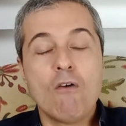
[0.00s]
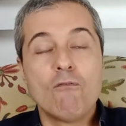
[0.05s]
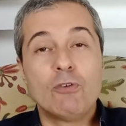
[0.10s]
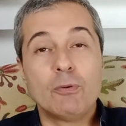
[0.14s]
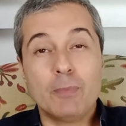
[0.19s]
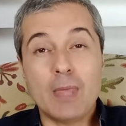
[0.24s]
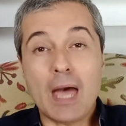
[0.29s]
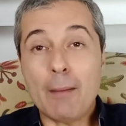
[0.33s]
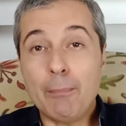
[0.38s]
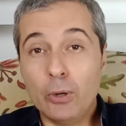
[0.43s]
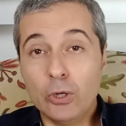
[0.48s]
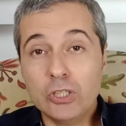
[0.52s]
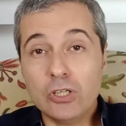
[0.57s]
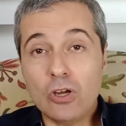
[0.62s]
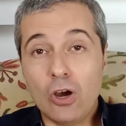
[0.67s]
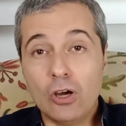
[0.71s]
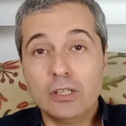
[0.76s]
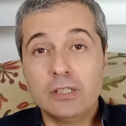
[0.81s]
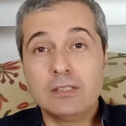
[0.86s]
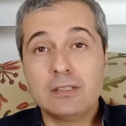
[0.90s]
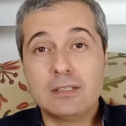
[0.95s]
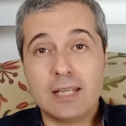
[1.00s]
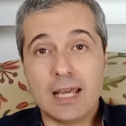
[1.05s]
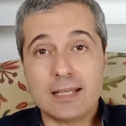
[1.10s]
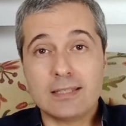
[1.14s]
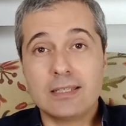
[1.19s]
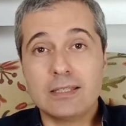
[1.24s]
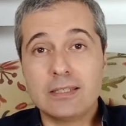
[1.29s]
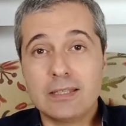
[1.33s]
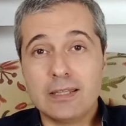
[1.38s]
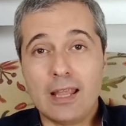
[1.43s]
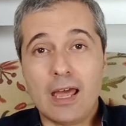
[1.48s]
From that point on,
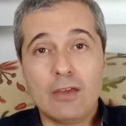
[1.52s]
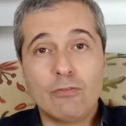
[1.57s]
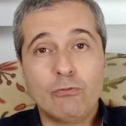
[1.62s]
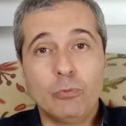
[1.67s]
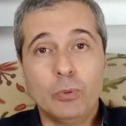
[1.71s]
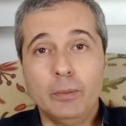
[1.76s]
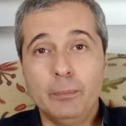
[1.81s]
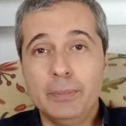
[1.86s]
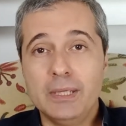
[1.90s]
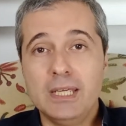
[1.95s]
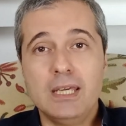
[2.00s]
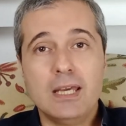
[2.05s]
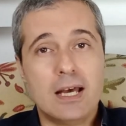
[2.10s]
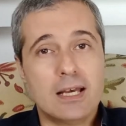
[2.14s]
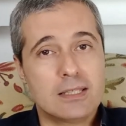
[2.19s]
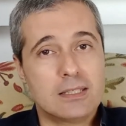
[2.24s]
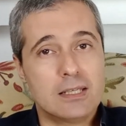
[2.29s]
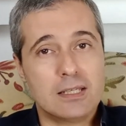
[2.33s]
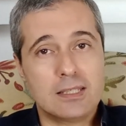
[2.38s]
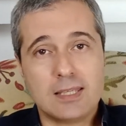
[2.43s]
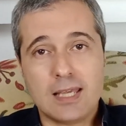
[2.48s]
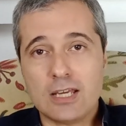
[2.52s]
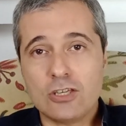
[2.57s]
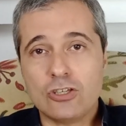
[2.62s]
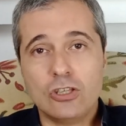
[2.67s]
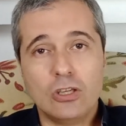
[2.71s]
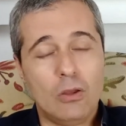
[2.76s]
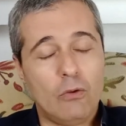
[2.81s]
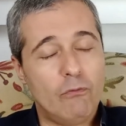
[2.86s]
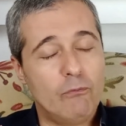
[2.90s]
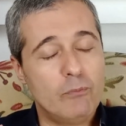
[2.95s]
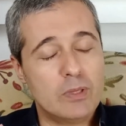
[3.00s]
Tess's life will be a
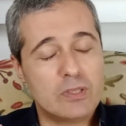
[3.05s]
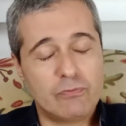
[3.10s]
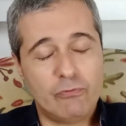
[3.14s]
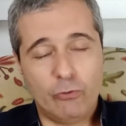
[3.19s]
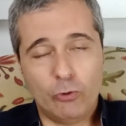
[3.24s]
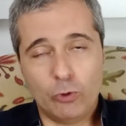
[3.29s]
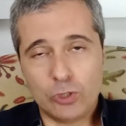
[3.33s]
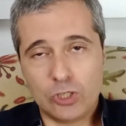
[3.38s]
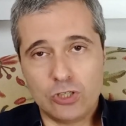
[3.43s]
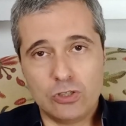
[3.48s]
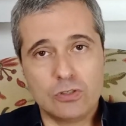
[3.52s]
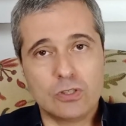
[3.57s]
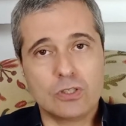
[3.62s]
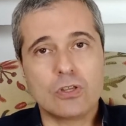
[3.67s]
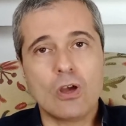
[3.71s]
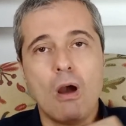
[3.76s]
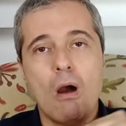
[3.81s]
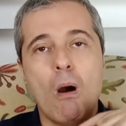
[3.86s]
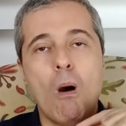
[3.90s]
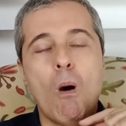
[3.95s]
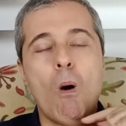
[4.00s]
succession of misfortunes,